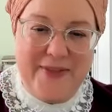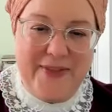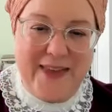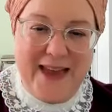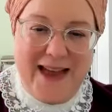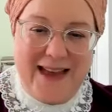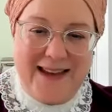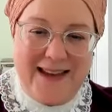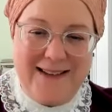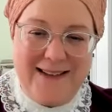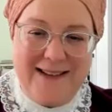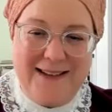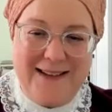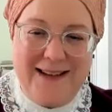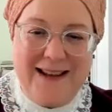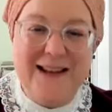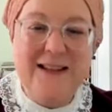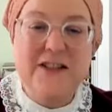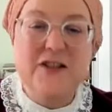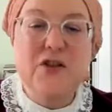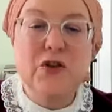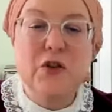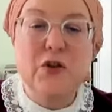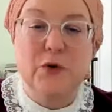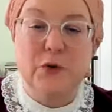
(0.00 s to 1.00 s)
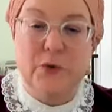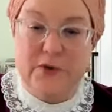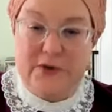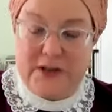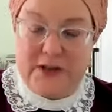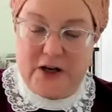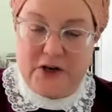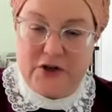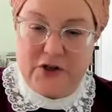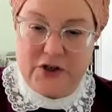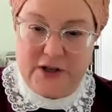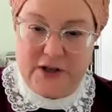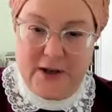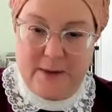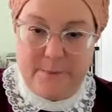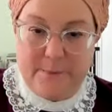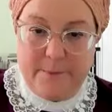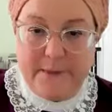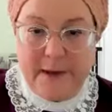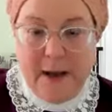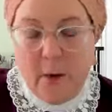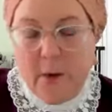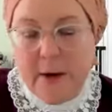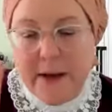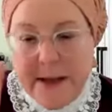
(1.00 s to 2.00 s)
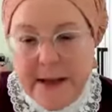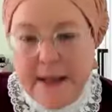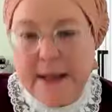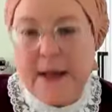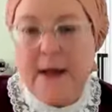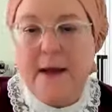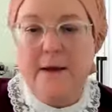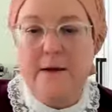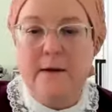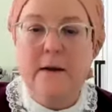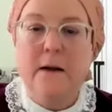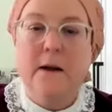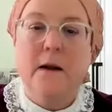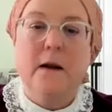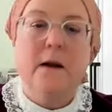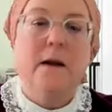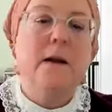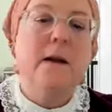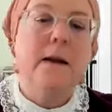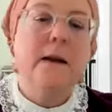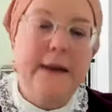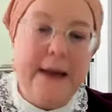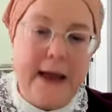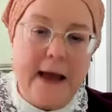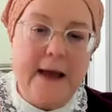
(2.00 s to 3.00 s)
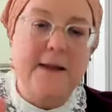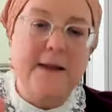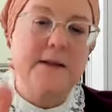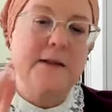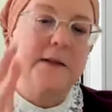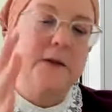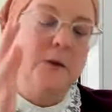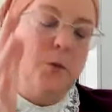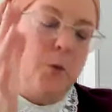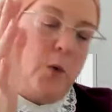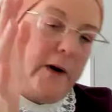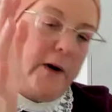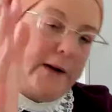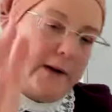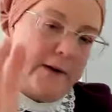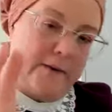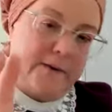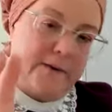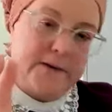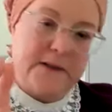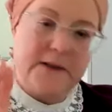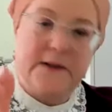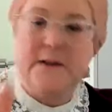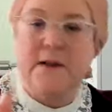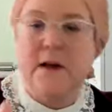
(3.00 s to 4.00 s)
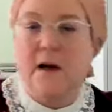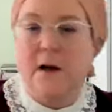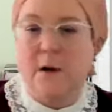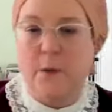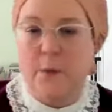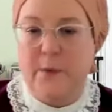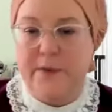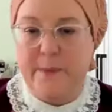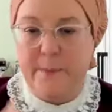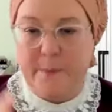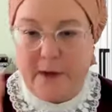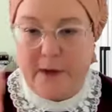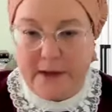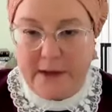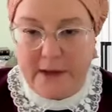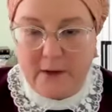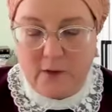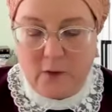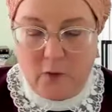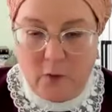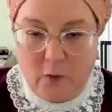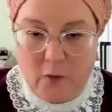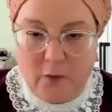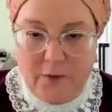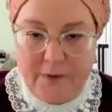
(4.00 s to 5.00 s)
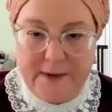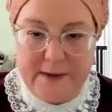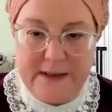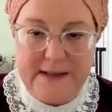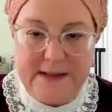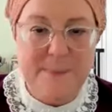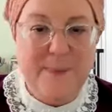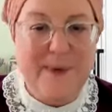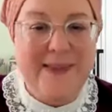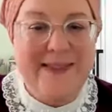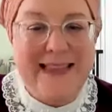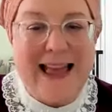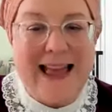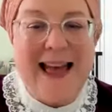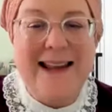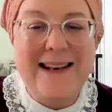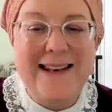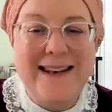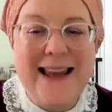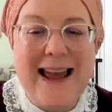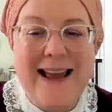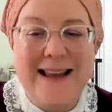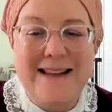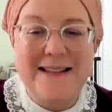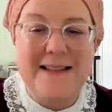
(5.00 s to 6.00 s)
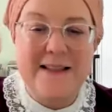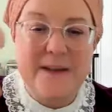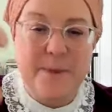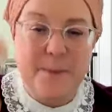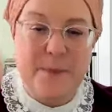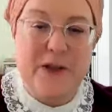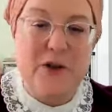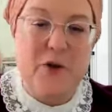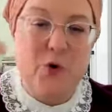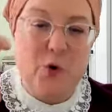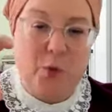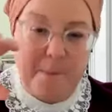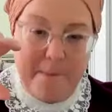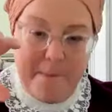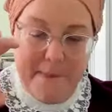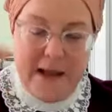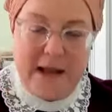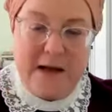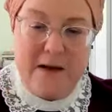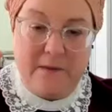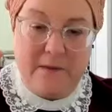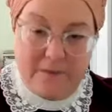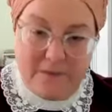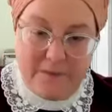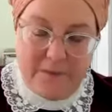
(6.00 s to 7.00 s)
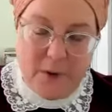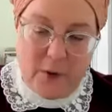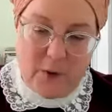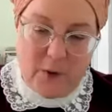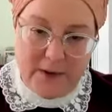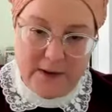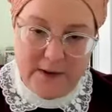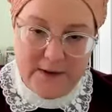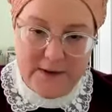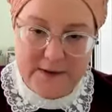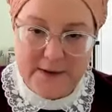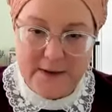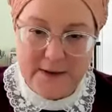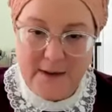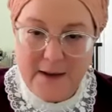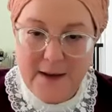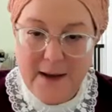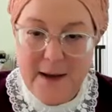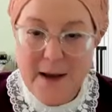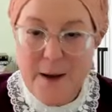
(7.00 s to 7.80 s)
that excludes Hashem. Now, again, yes, you want to give tzedakah with the money and all this, but that has to be your main focus.